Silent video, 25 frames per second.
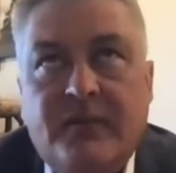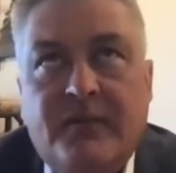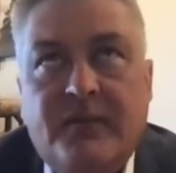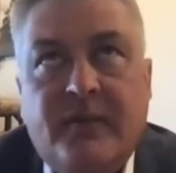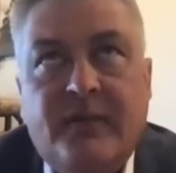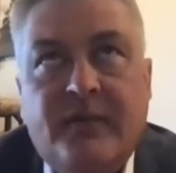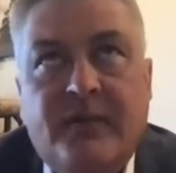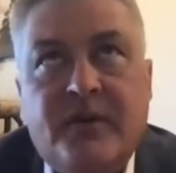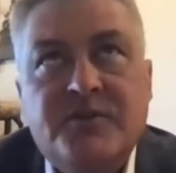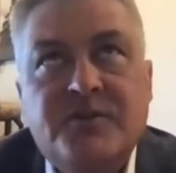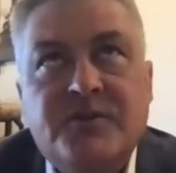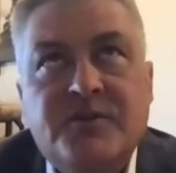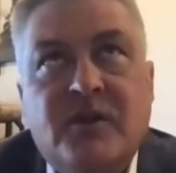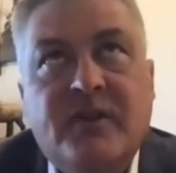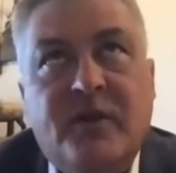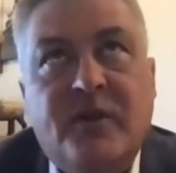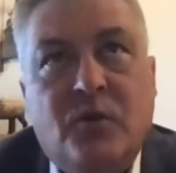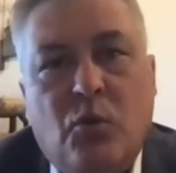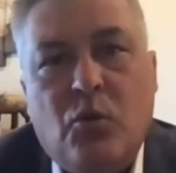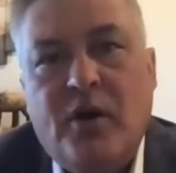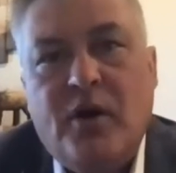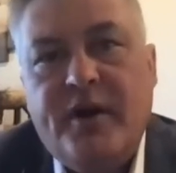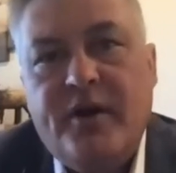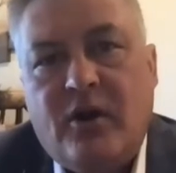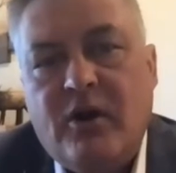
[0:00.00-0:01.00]
there's
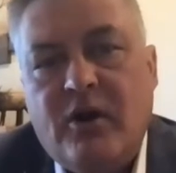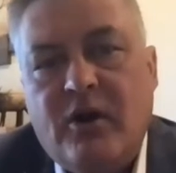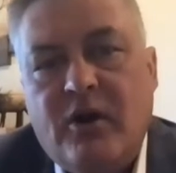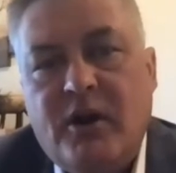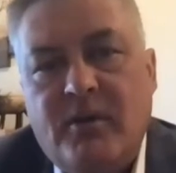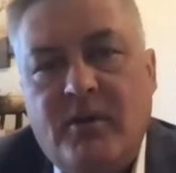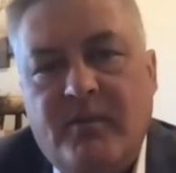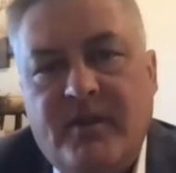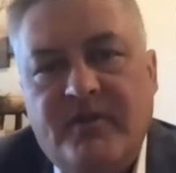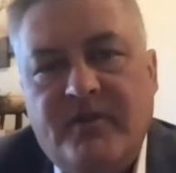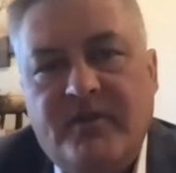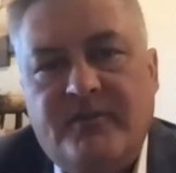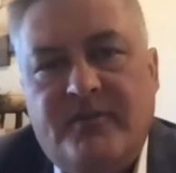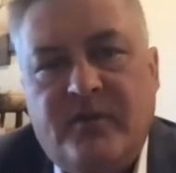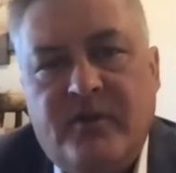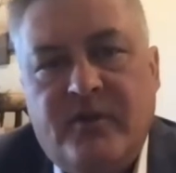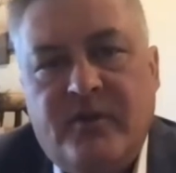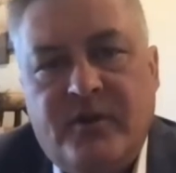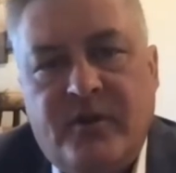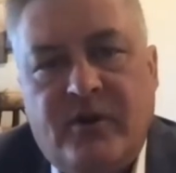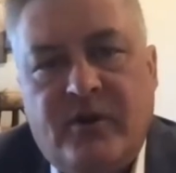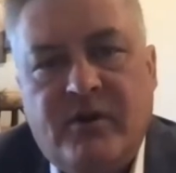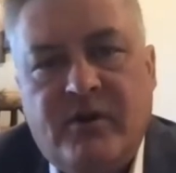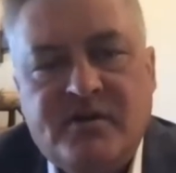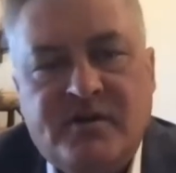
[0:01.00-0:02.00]
only one argument for
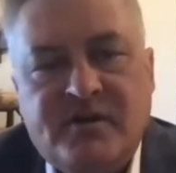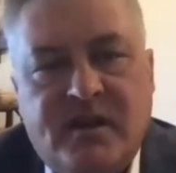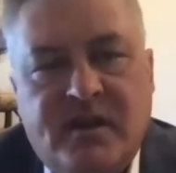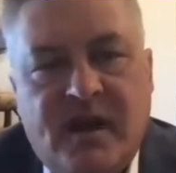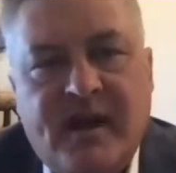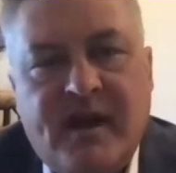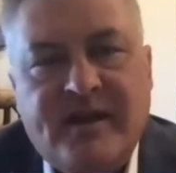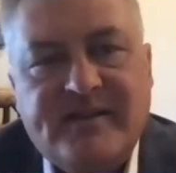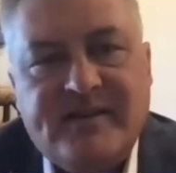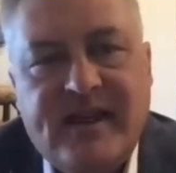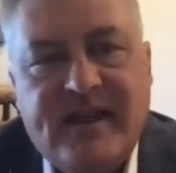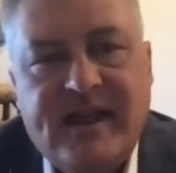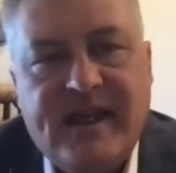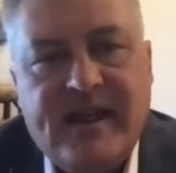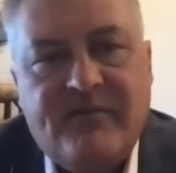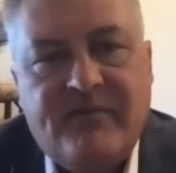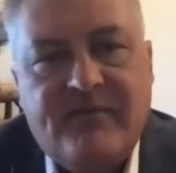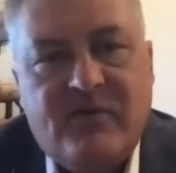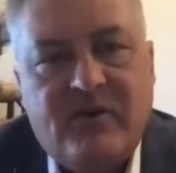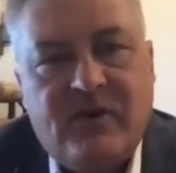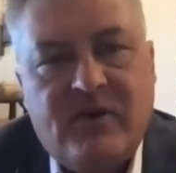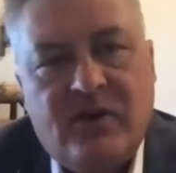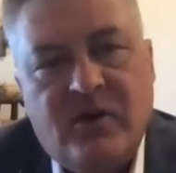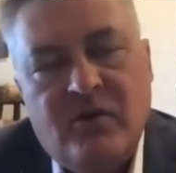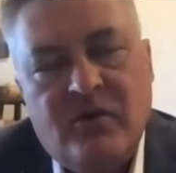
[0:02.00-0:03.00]
a nurse not to have
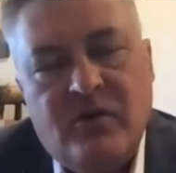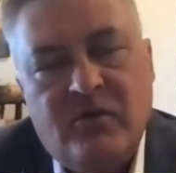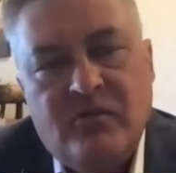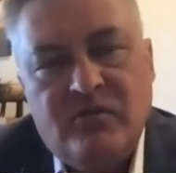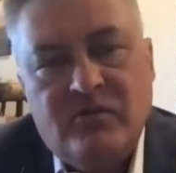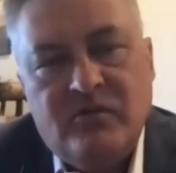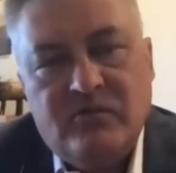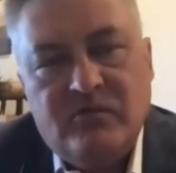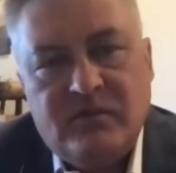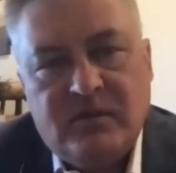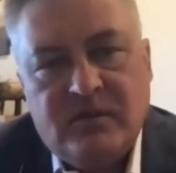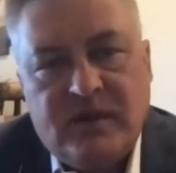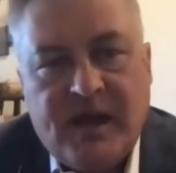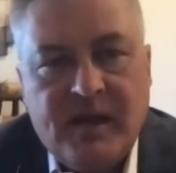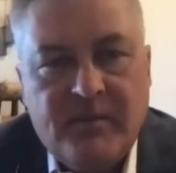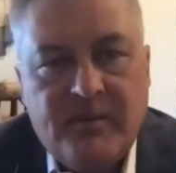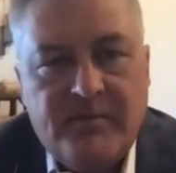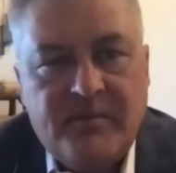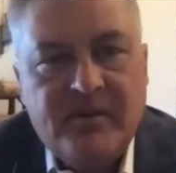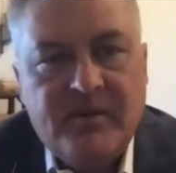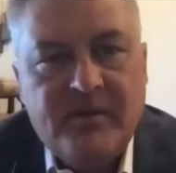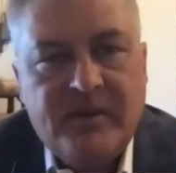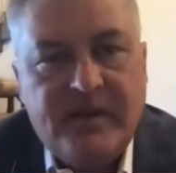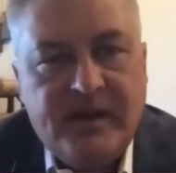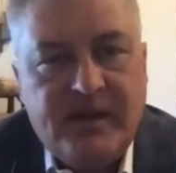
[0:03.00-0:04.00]
her own
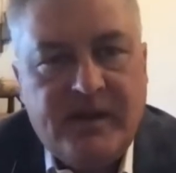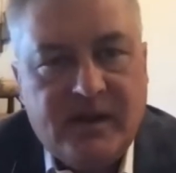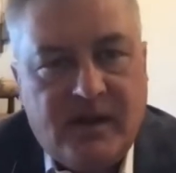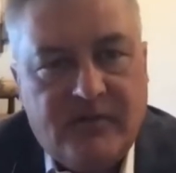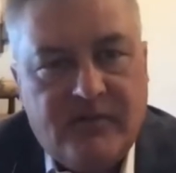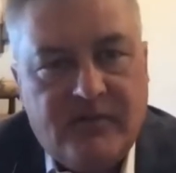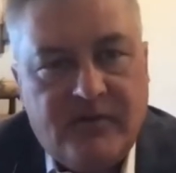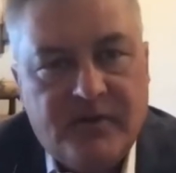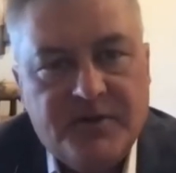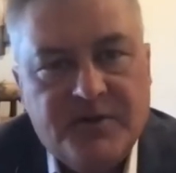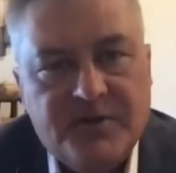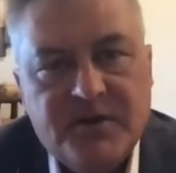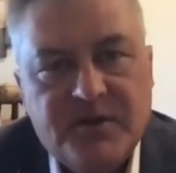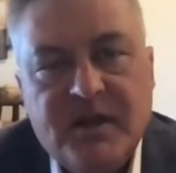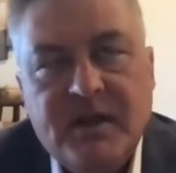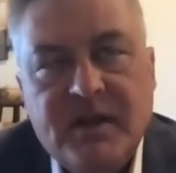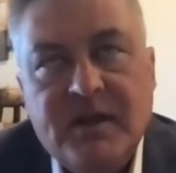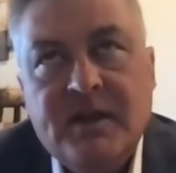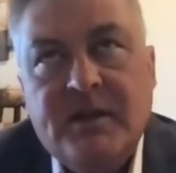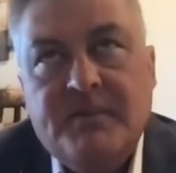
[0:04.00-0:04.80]
liability coverage,